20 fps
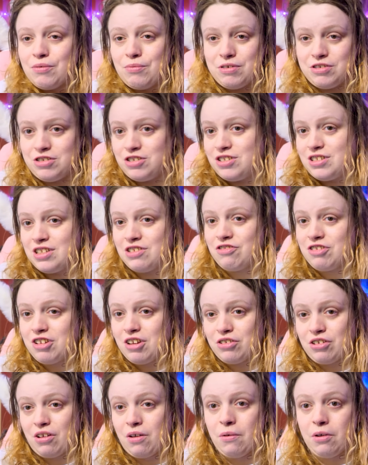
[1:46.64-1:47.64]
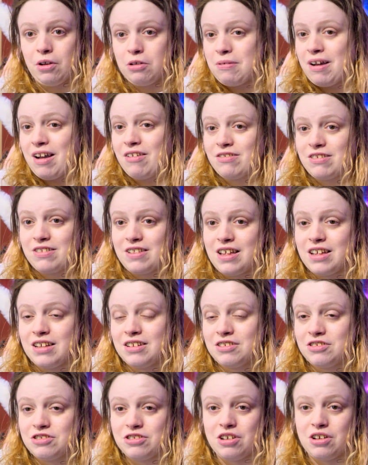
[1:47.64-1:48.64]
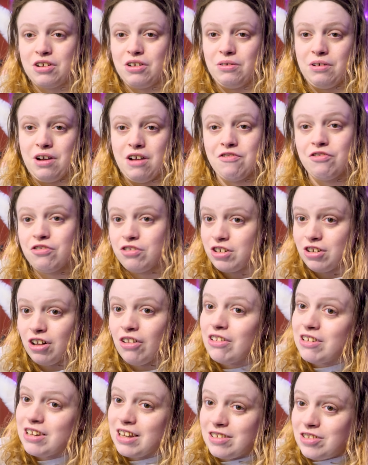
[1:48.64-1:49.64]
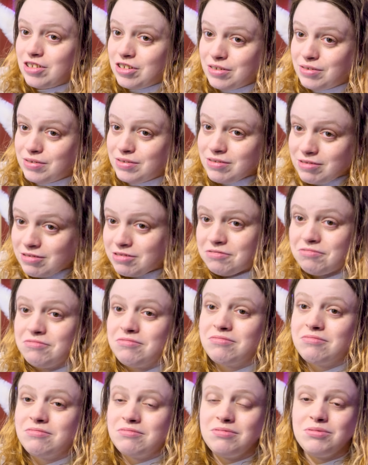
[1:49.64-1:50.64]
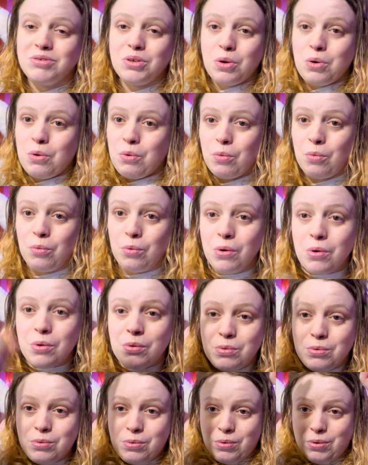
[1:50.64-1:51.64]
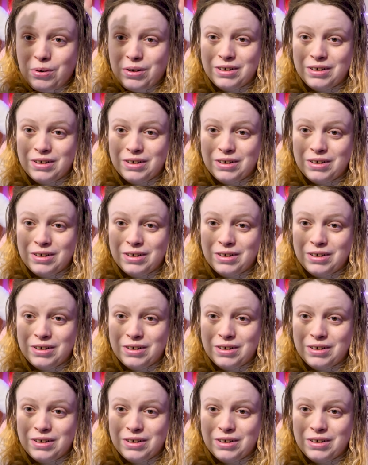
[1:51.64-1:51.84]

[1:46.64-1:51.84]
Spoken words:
which this video is going up after then, so I've already got the tattoo. Woo!